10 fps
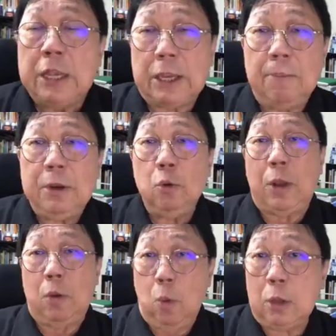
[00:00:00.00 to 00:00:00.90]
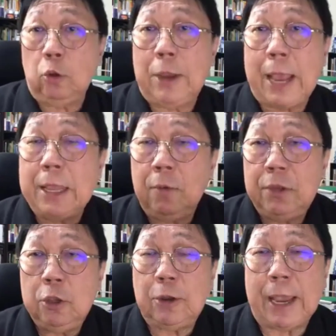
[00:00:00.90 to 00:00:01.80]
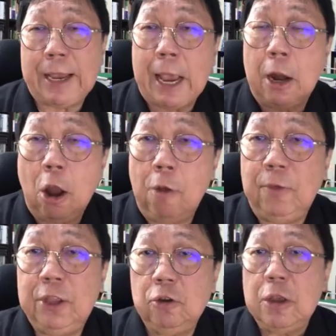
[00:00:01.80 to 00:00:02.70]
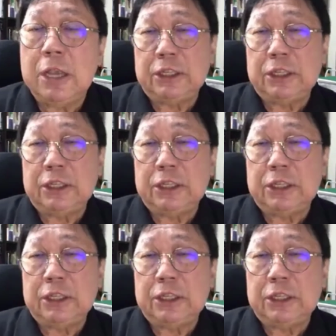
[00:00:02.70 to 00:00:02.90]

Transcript: somebody who can work together with you, can get along with you,